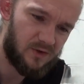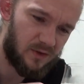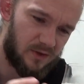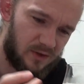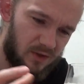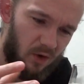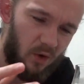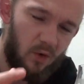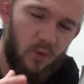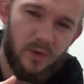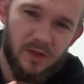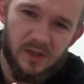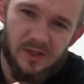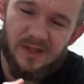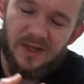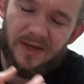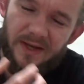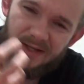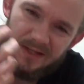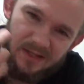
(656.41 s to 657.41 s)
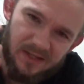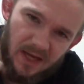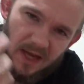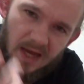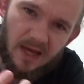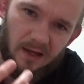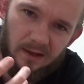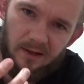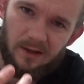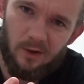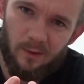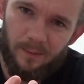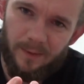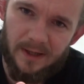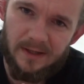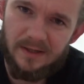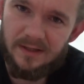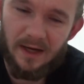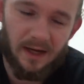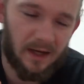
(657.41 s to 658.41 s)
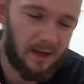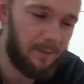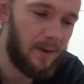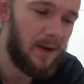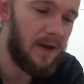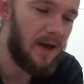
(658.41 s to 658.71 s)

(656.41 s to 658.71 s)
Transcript: So as I always say, take a little bit of time